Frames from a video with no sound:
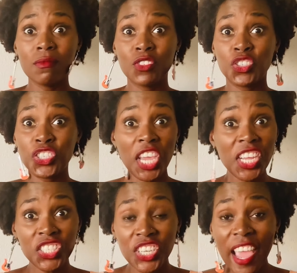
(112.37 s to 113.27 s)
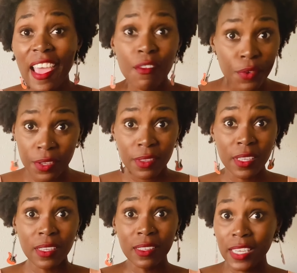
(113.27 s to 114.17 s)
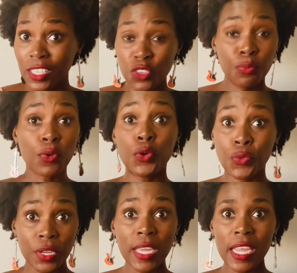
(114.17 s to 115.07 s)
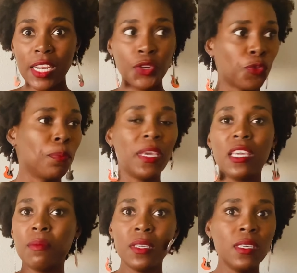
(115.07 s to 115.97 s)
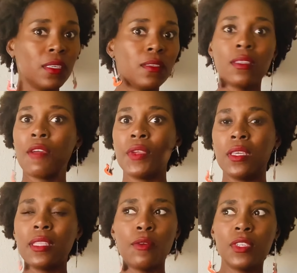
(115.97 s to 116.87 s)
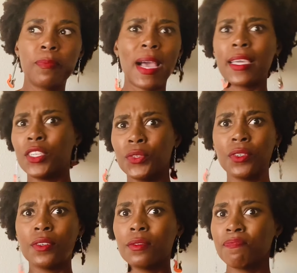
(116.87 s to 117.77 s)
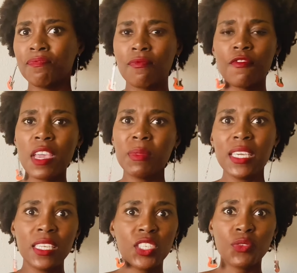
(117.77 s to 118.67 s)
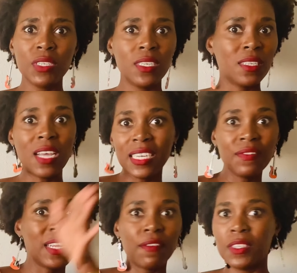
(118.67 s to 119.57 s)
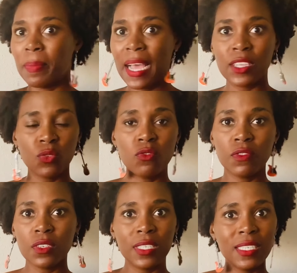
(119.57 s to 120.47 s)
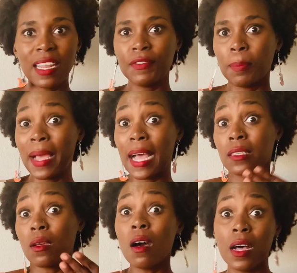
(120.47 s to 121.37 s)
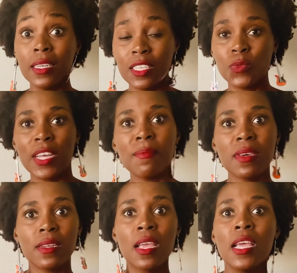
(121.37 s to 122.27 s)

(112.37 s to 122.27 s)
change everything. Like you procreate your baby, everything that was back in your family history does not even have to pass over. It doesn't have to pass on is what I meant